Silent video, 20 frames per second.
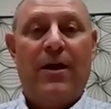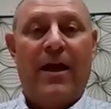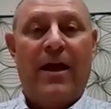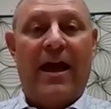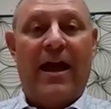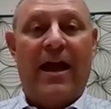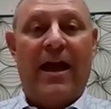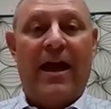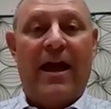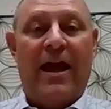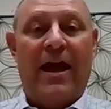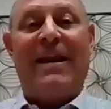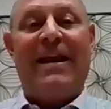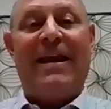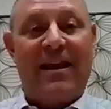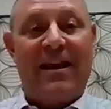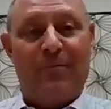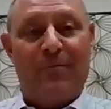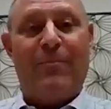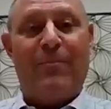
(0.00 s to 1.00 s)
and it's been
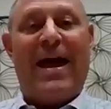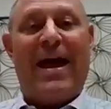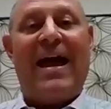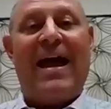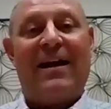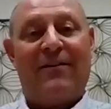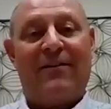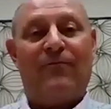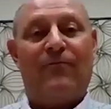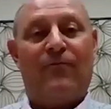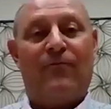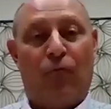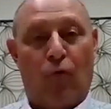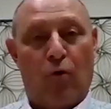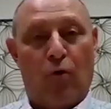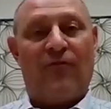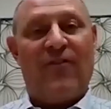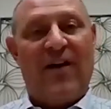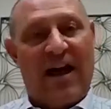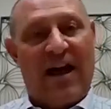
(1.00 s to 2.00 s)
added back
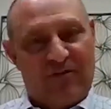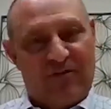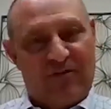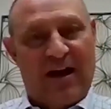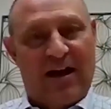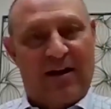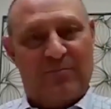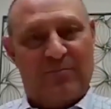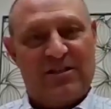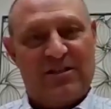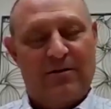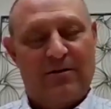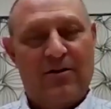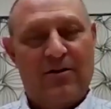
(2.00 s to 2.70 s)
4 or 5 times.